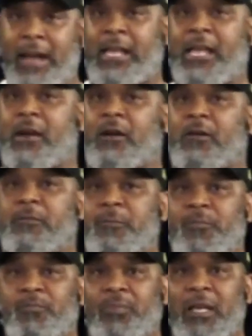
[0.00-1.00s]
here?
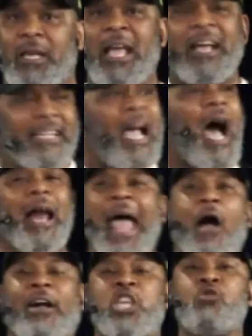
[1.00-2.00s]
God,
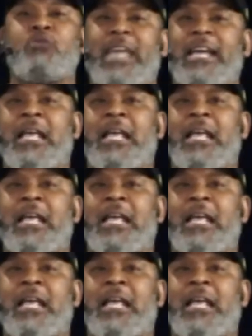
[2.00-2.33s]
how can you get